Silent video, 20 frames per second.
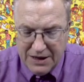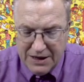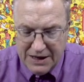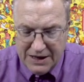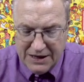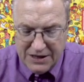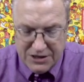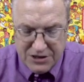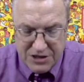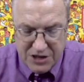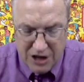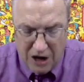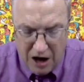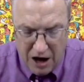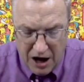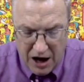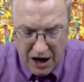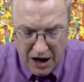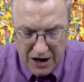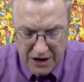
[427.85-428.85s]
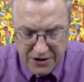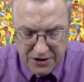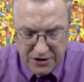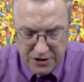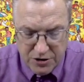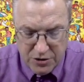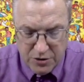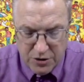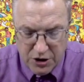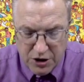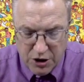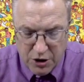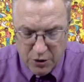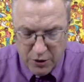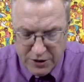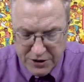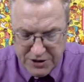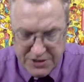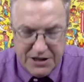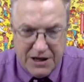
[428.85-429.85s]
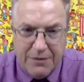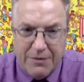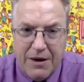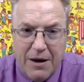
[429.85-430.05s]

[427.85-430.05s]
It is God who acquits them.